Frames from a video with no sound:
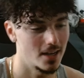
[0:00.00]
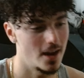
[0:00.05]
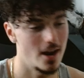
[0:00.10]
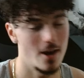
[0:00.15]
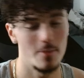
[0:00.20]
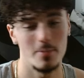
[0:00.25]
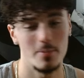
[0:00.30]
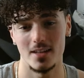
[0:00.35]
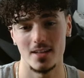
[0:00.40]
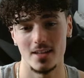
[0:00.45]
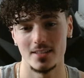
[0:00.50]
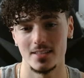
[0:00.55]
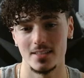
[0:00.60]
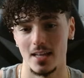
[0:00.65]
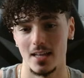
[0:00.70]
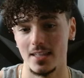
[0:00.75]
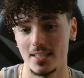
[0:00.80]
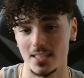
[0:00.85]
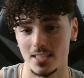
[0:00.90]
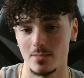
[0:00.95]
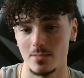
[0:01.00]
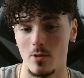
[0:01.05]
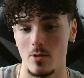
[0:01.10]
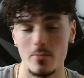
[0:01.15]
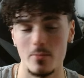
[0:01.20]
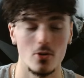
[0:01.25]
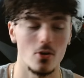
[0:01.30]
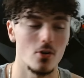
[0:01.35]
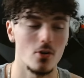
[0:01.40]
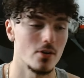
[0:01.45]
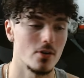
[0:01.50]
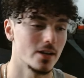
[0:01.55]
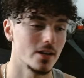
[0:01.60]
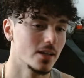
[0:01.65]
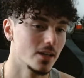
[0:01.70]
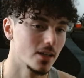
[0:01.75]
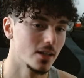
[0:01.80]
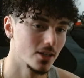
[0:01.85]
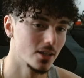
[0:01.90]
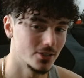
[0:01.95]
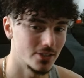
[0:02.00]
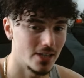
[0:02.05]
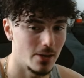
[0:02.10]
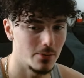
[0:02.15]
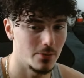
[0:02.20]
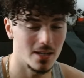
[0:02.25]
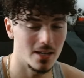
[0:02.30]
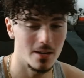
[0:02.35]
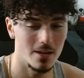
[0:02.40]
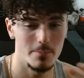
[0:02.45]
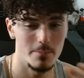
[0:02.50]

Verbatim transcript: AirPods. I listened to them on Mercari, so that was kind